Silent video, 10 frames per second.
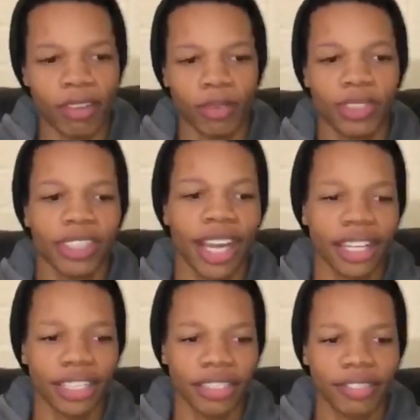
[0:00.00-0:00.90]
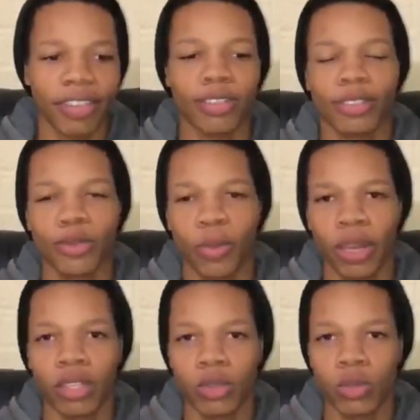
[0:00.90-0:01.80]
which kind of found its
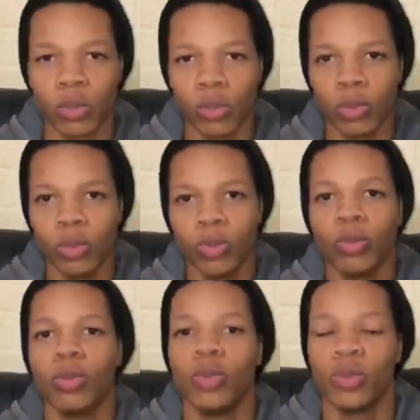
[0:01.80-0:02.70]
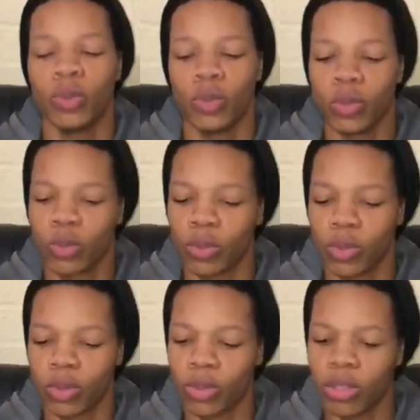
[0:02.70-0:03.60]
way to
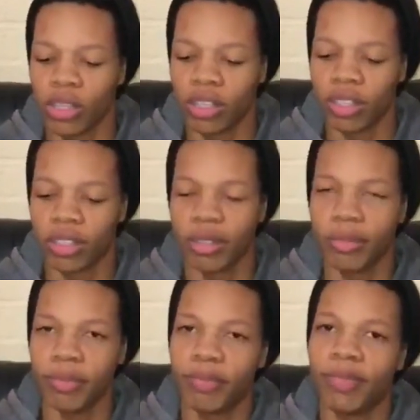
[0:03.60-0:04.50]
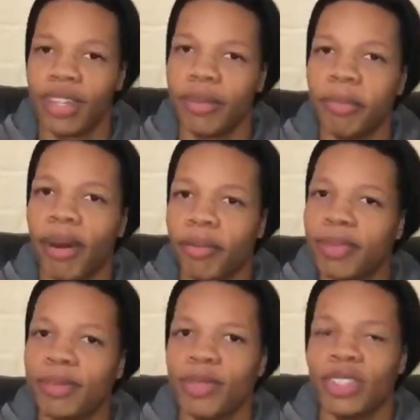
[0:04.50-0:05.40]
the hip
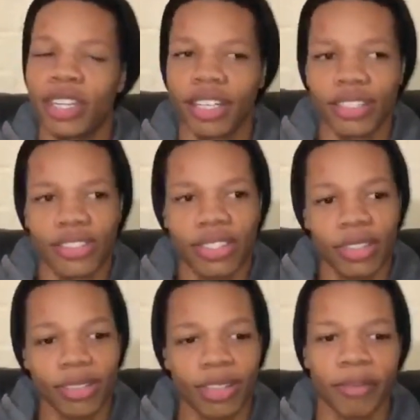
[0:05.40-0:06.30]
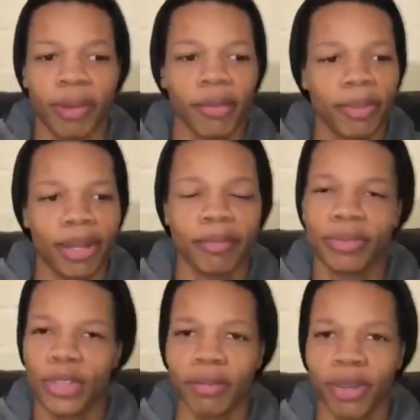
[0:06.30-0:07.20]
hop, the music industry, hip hop,
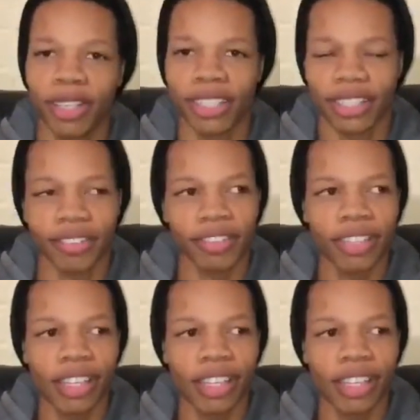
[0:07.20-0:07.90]
rap, trap, all that stuff,